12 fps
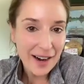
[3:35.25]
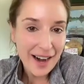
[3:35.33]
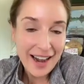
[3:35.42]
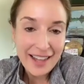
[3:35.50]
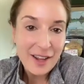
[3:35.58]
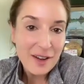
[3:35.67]
And
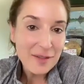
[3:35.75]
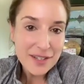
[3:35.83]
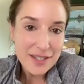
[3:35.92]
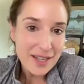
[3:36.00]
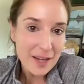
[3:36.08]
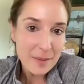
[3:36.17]
I love
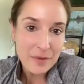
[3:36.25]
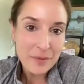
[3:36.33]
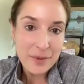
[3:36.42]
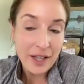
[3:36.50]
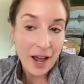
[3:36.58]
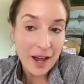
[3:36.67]
this theme of
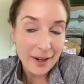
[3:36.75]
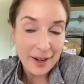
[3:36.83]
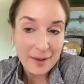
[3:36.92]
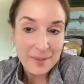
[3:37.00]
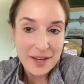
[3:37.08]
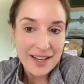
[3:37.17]

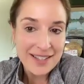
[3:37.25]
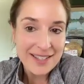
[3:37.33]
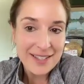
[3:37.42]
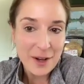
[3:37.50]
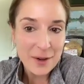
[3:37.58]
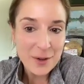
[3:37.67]
belonging because it's
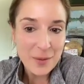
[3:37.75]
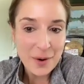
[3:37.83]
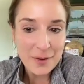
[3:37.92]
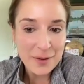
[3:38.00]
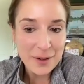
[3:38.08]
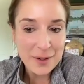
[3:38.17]
also one
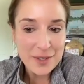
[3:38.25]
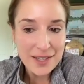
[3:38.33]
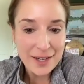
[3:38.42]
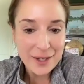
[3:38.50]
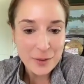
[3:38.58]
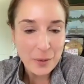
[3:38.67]
of those
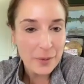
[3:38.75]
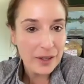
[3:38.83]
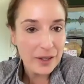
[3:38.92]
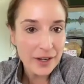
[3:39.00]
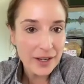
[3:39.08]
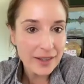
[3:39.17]
things where when we
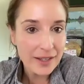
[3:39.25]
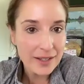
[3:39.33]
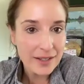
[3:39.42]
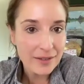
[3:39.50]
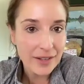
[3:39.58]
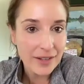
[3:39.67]
look at things
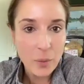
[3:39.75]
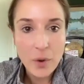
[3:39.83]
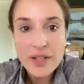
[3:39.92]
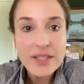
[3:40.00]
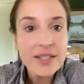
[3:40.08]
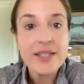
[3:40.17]
of like what
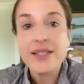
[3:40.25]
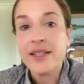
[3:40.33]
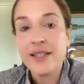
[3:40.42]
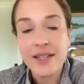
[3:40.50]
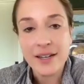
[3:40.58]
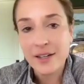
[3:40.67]
is
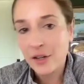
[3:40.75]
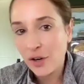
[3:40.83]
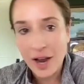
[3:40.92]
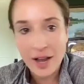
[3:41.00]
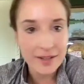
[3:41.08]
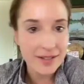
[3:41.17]
consistent
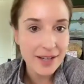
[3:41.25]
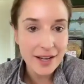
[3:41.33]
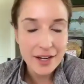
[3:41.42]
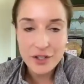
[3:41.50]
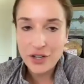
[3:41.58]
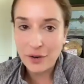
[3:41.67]
across
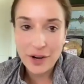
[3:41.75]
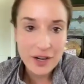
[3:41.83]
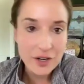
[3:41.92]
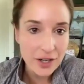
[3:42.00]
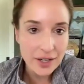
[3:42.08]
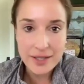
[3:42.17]

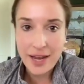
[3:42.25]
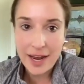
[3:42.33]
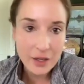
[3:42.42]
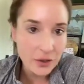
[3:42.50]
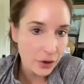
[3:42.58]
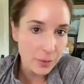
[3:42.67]
generations,
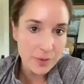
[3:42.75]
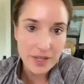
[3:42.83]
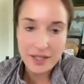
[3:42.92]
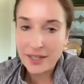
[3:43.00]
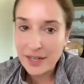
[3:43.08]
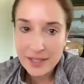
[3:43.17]
age groups,
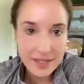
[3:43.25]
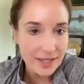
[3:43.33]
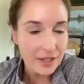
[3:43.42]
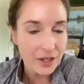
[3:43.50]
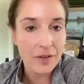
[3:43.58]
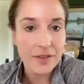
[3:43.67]
ethnicities,
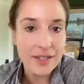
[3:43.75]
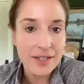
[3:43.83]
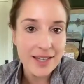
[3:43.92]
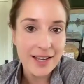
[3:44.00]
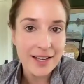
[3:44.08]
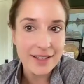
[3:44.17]
all of these
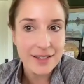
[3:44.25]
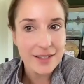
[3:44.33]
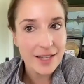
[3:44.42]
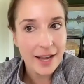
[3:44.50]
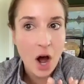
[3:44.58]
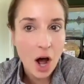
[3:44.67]
things, it's
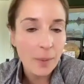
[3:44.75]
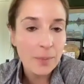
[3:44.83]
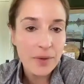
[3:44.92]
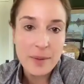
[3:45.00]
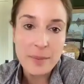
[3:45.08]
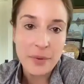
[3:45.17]
like all
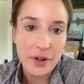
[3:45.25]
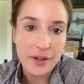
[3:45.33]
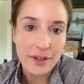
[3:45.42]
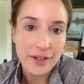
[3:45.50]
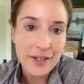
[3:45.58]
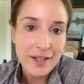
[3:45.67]
people